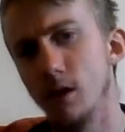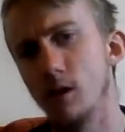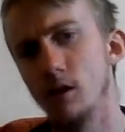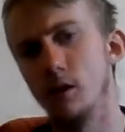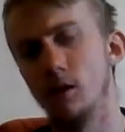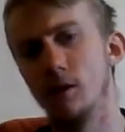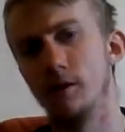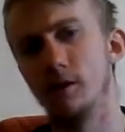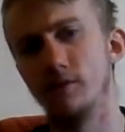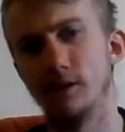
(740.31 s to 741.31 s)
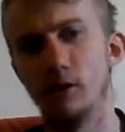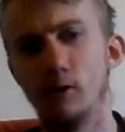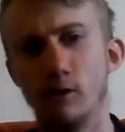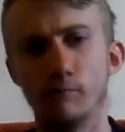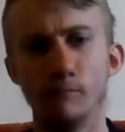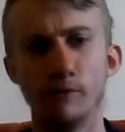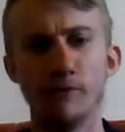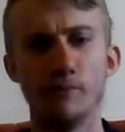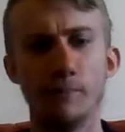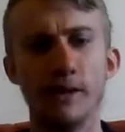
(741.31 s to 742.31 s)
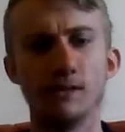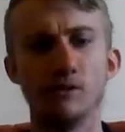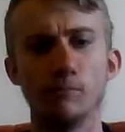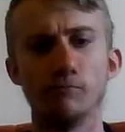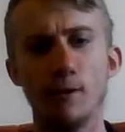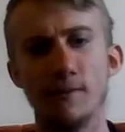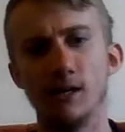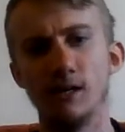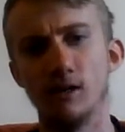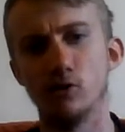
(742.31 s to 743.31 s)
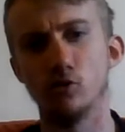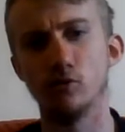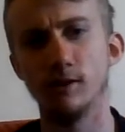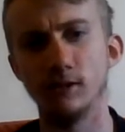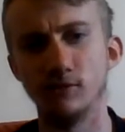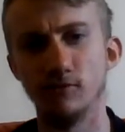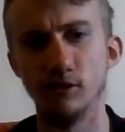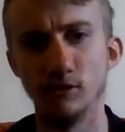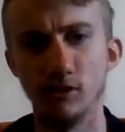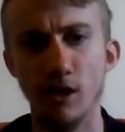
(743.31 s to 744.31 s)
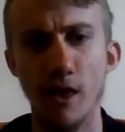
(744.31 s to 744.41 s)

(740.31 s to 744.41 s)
a video with the best Premier League transfers